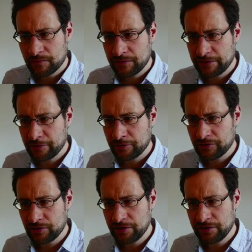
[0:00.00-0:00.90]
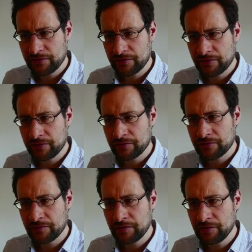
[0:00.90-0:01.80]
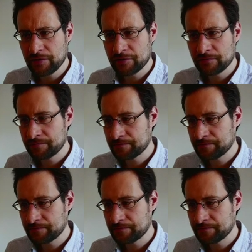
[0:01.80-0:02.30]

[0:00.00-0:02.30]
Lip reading: did I not delete this here?